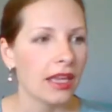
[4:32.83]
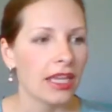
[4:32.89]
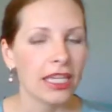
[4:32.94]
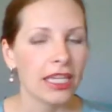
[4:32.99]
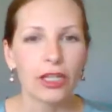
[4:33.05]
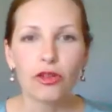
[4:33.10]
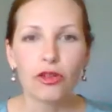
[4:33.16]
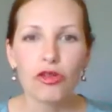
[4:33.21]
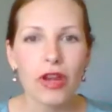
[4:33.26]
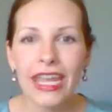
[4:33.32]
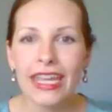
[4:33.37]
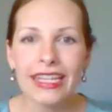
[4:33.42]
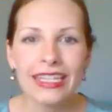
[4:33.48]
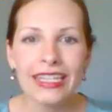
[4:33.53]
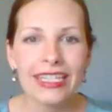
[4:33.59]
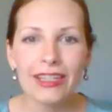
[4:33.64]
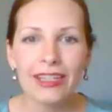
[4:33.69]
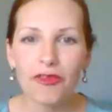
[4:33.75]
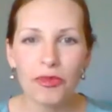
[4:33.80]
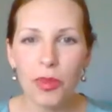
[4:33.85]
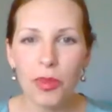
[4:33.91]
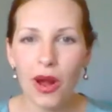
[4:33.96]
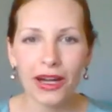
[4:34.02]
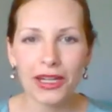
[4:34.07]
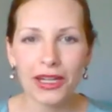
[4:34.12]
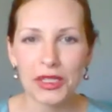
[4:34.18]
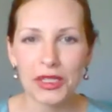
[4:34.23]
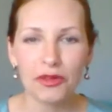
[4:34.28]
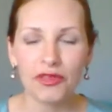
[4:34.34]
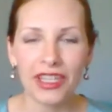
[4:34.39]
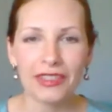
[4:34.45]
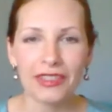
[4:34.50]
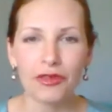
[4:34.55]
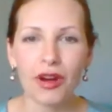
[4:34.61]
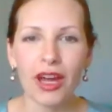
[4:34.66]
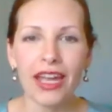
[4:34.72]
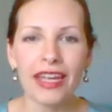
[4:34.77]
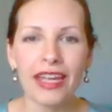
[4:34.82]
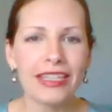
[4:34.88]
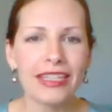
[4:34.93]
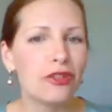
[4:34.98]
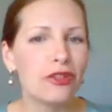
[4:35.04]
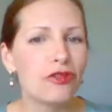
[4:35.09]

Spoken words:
creative part of it, right?